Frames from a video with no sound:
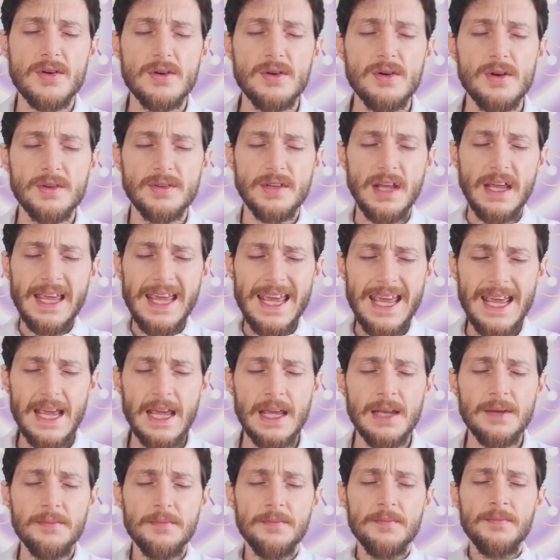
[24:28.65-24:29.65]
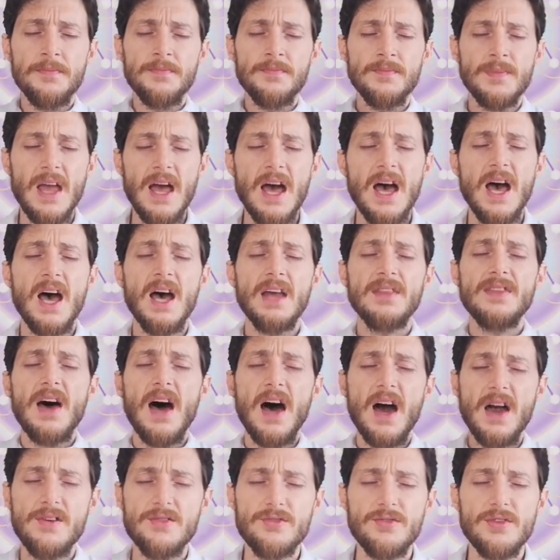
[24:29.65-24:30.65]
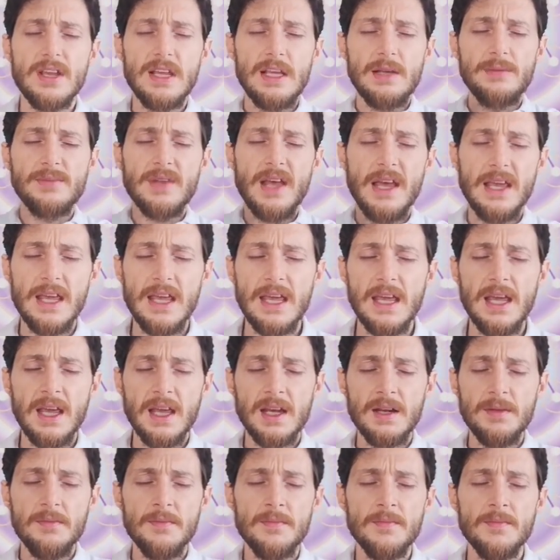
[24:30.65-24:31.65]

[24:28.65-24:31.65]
Earth again, and the higher realms again,